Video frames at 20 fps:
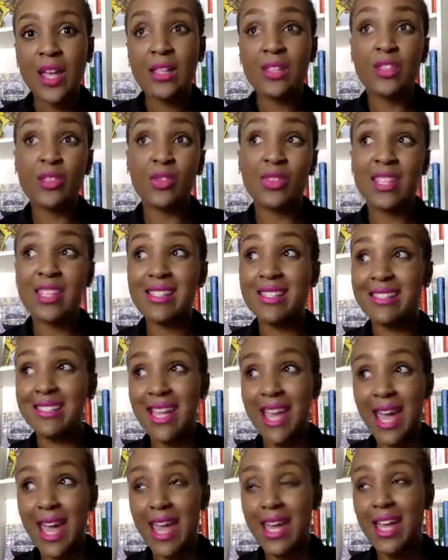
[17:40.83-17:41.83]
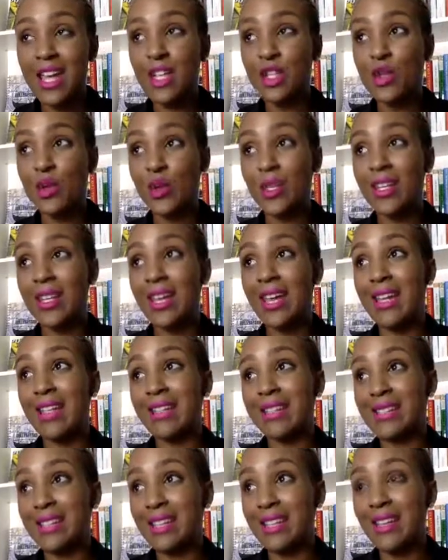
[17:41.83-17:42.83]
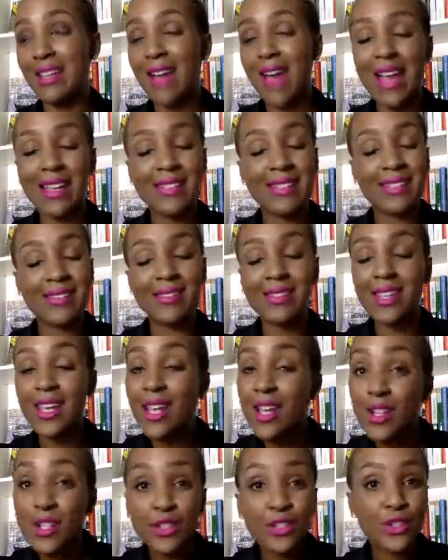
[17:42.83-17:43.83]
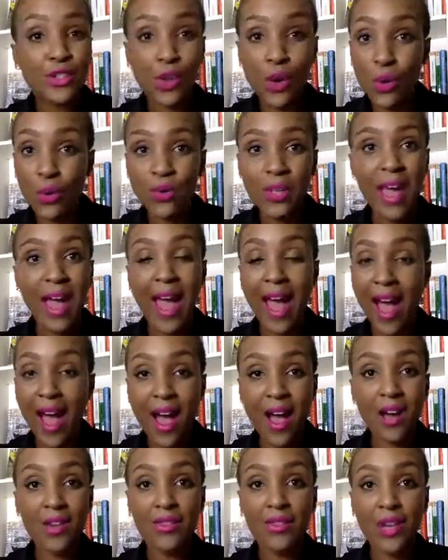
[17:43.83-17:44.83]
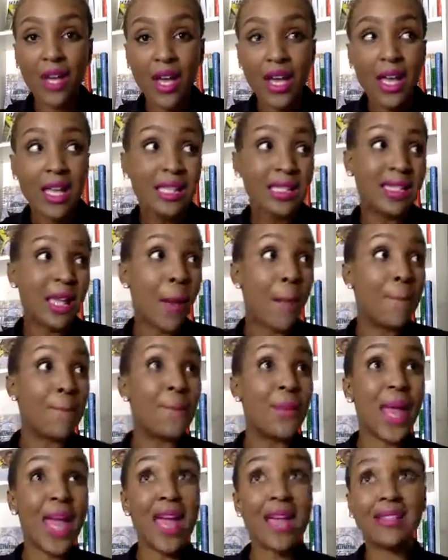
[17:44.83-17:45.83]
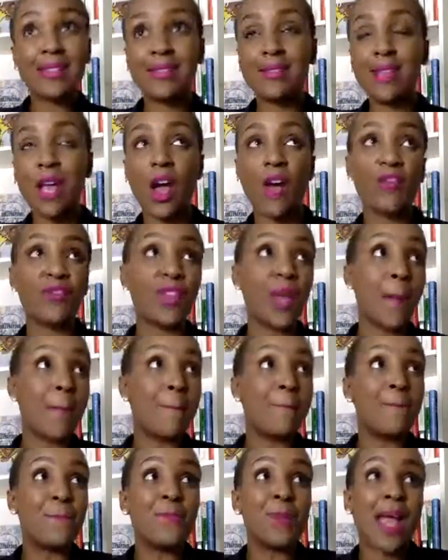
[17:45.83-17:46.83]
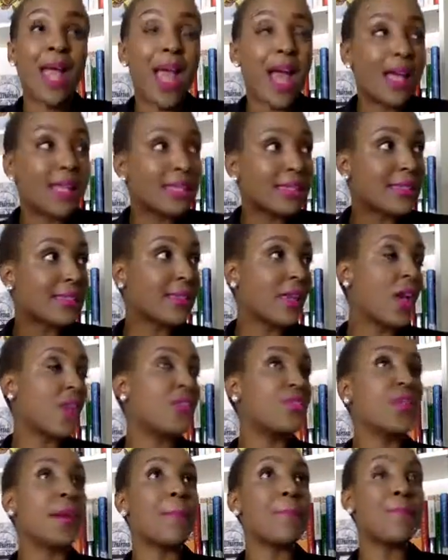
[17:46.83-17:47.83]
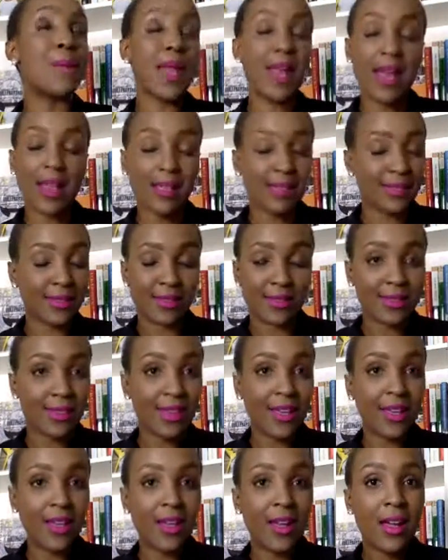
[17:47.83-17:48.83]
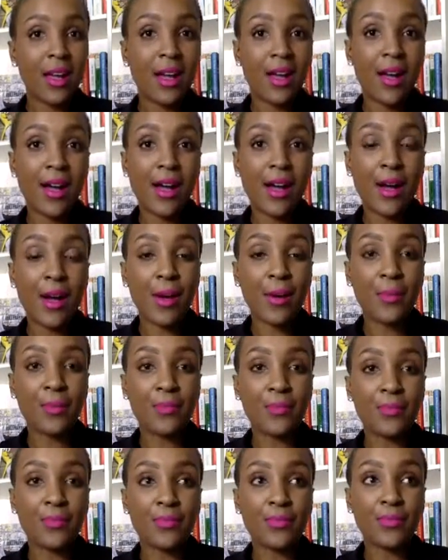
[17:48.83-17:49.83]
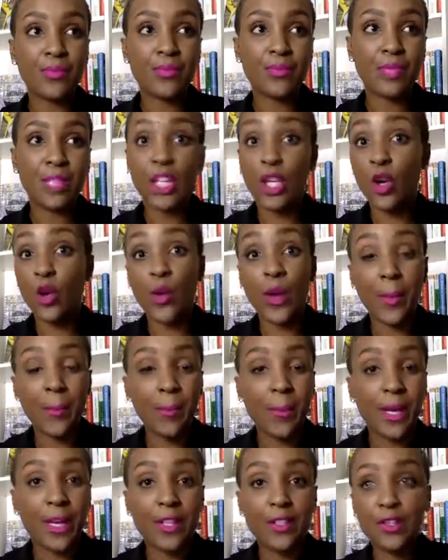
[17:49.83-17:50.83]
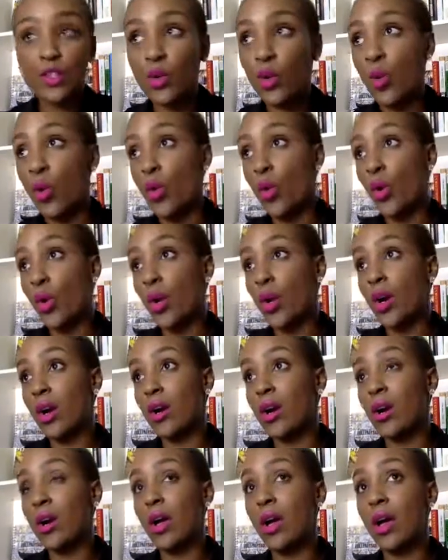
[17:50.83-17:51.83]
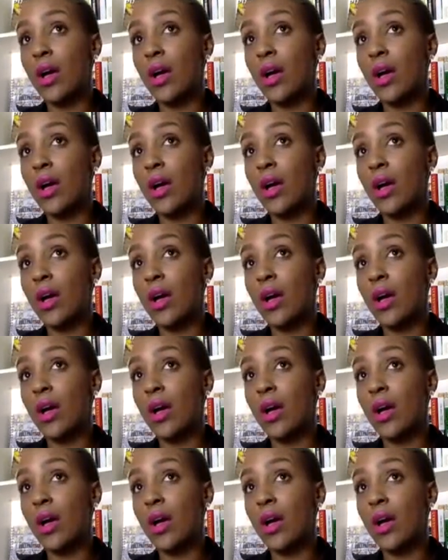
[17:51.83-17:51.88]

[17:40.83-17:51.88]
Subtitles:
to this day in 2018, I still don't have the best of the best of the best equipment or